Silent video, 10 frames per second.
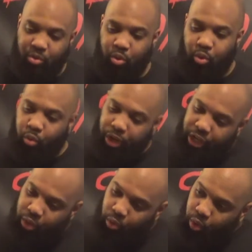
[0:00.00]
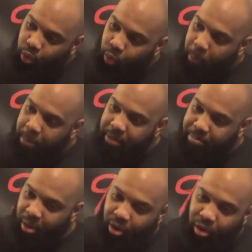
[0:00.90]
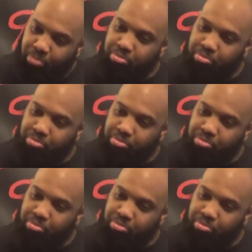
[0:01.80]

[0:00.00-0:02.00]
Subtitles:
Ooh, Rick, you little meatball.